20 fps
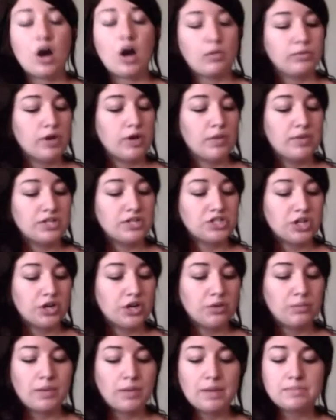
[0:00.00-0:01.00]

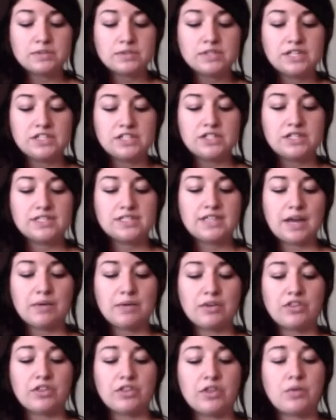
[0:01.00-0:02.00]
prohibition, people need to decide
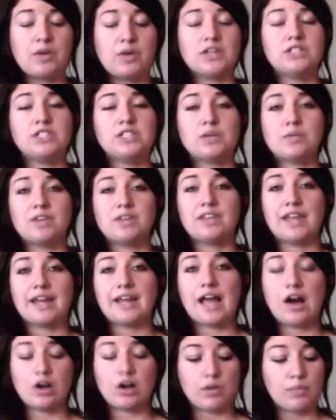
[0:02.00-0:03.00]
whether they want someone
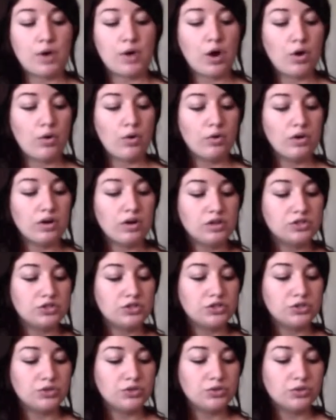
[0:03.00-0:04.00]
like Al Capone
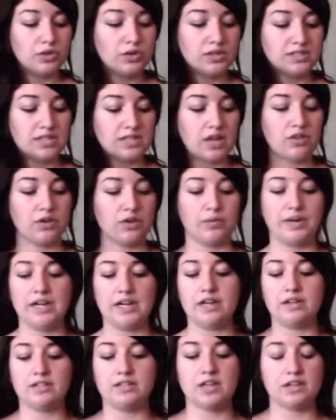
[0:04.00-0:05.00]
to sell
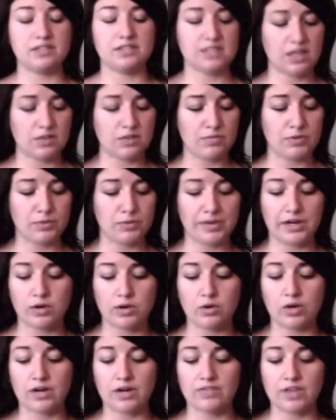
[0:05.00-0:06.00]
them their weed,
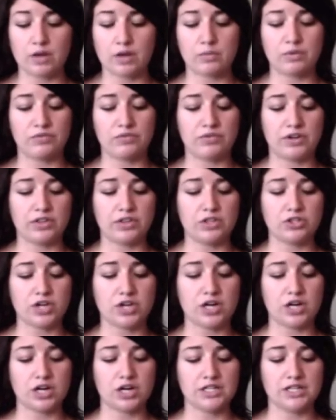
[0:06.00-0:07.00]
or if they would prefer the
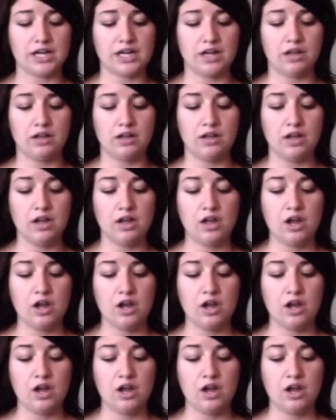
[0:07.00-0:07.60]
drug cartel